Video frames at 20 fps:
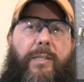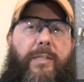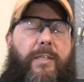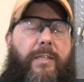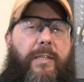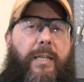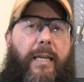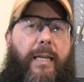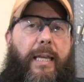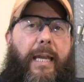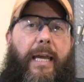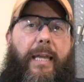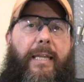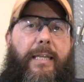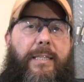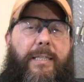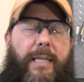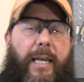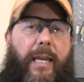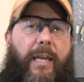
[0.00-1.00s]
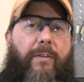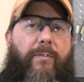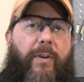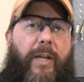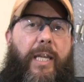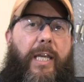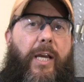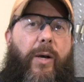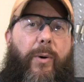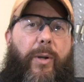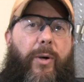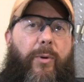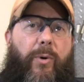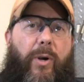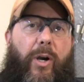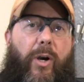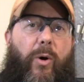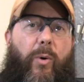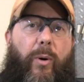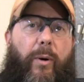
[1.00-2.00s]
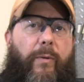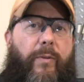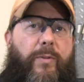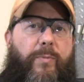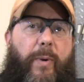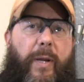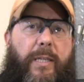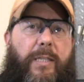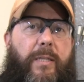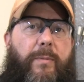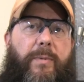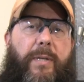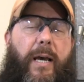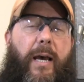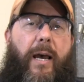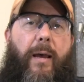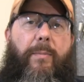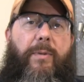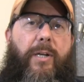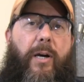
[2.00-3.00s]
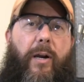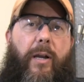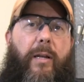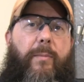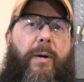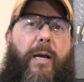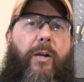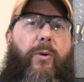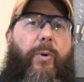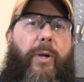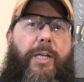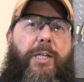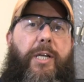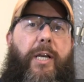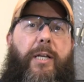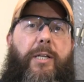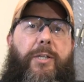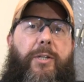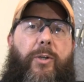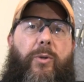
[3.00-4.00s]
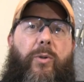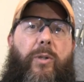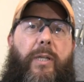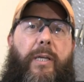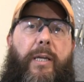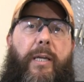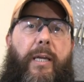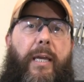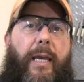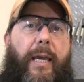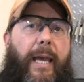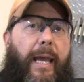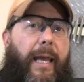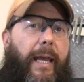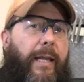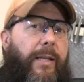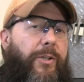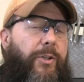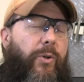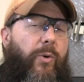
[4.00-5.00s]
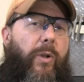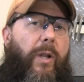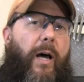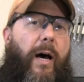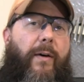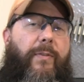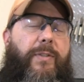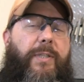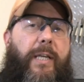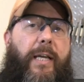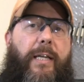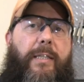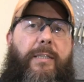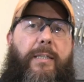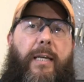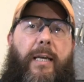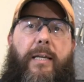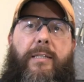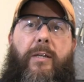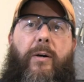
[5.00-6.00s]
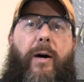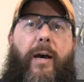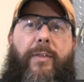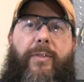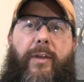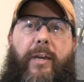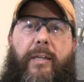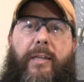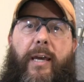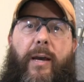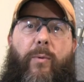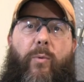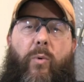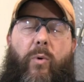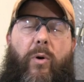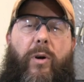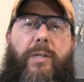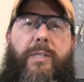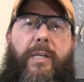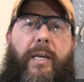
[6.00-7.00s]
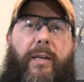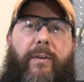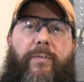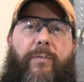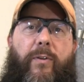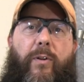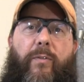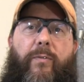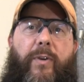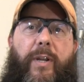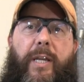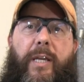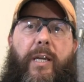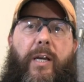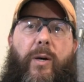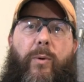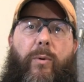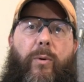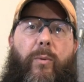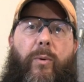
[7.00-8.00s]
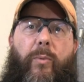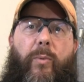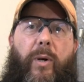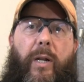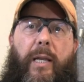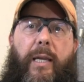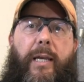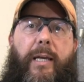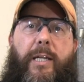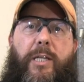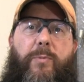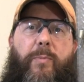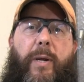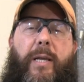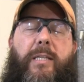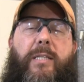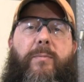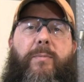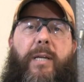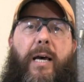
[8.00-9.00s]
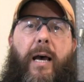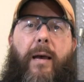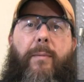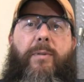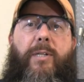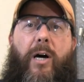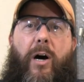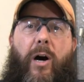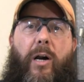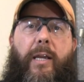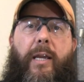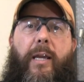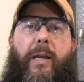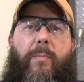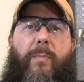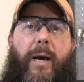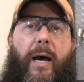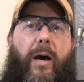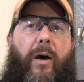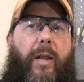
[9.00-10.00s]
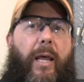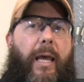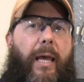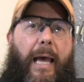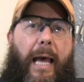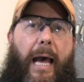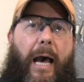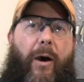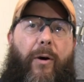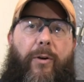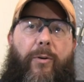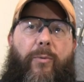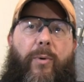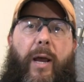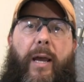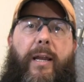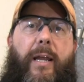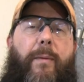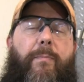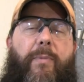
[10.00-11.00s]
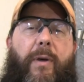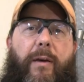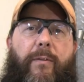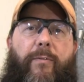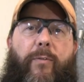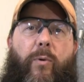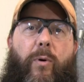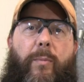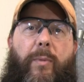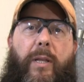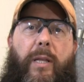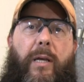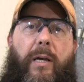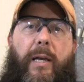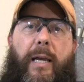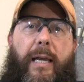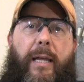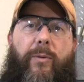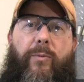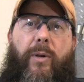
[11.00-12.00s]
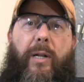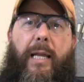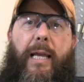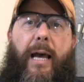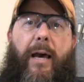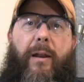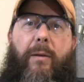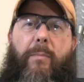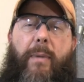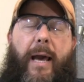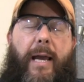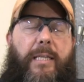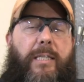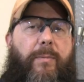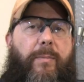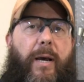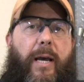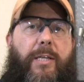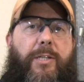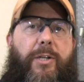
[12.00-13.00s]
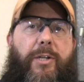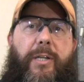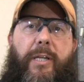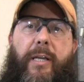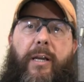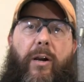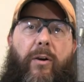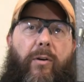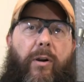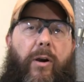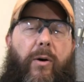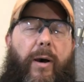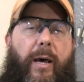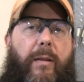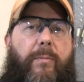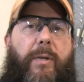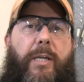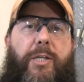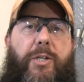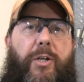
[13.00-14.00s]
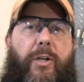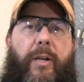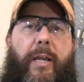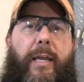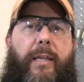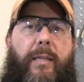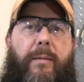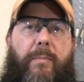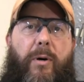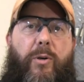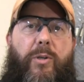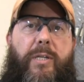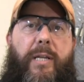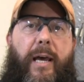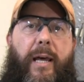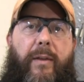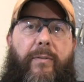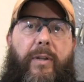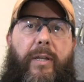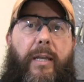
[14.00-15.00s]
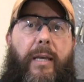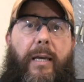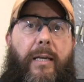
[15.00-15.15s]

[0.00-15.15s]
This is, again, the second video in a row where we spent some time talking about quick change tooling and tool offsets, so I think that warrants a full video where we're really going to spend some time talking about how to write up that formula and really how to maximize your D R O, how to make sure you're getting the most out of it.